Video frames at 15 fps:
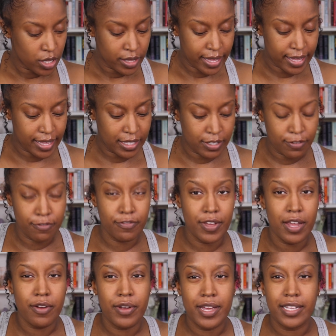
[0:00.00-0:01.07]
Like, it's
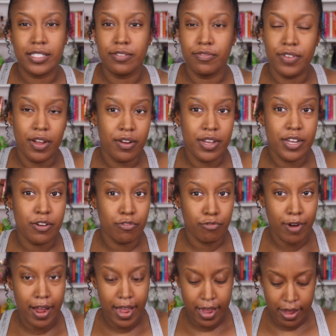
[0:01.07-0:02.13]
very
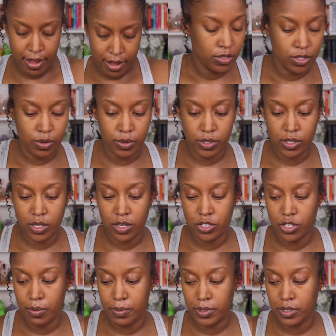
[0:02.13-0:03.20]
gray. So we're just gonna
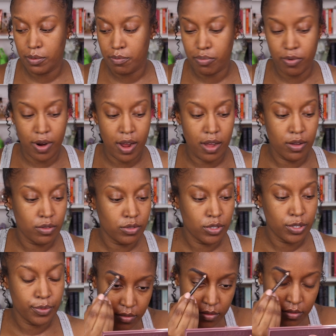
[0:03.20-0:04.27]
jump into brows.